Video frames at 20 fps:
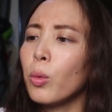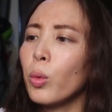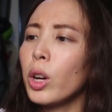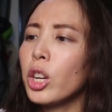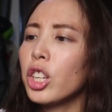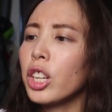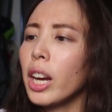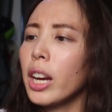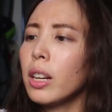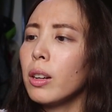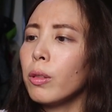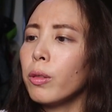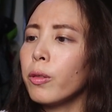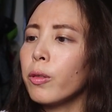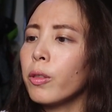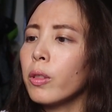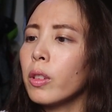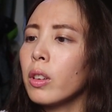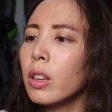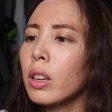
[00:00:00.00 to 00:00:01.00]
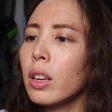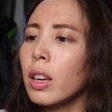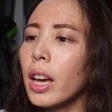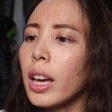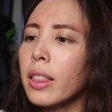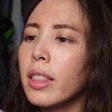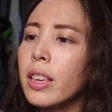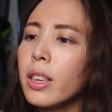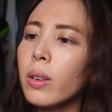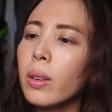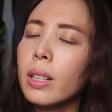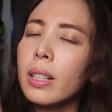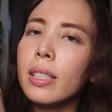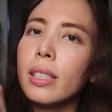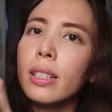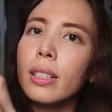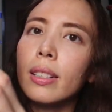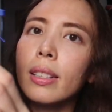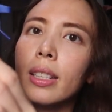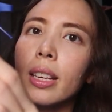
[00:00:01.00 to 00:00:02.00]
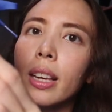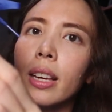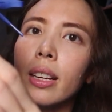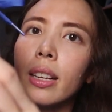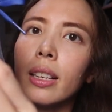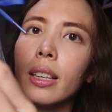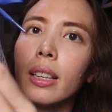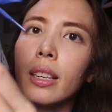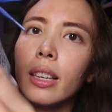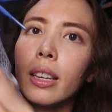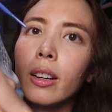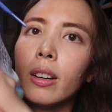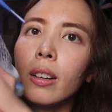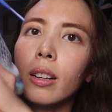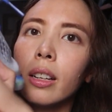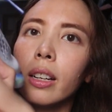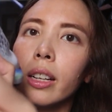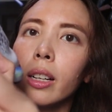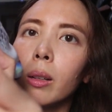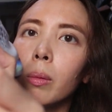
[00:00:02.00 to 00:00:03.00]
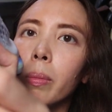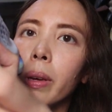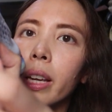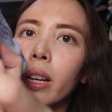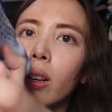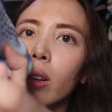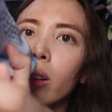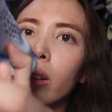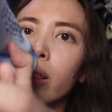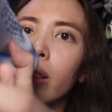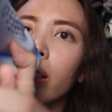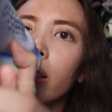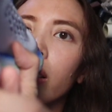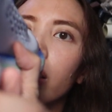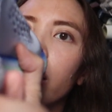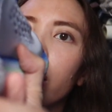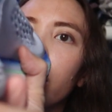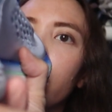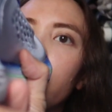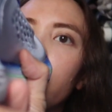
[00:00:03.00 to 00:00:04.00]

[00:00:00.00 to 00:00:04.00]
which kind of, I think you can still see it here a little bit on the